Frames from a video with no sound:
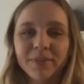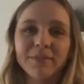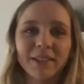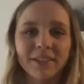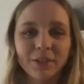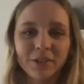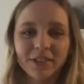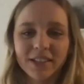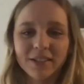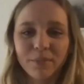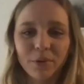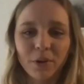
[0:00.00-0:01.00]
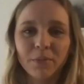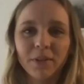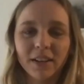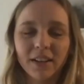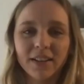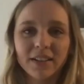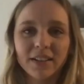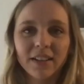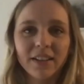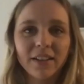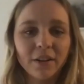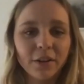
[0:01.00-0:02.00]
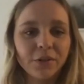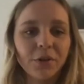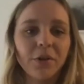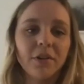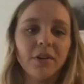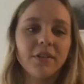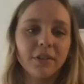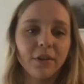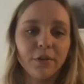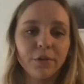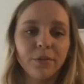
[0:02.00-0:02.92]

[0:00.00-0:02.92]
but not as a permanent alternative.